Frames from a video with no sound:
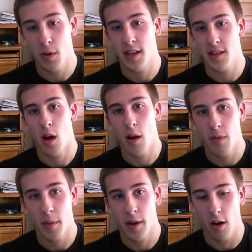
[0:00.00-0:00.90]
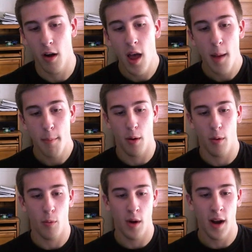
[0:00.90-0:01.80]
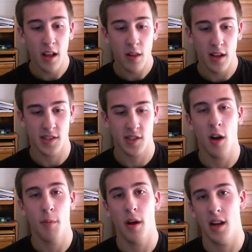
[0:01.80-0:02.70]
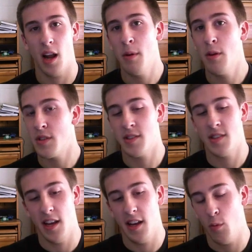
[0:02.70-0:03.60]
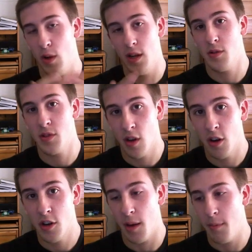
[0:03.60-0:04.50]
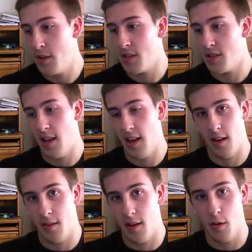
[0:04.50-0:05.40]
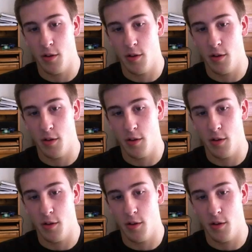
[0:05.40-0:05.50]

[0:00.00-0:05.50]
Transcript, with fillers: desktop from here, but when I click a start button, I'm used to seeing Windows search, I'm used to seeing, you know,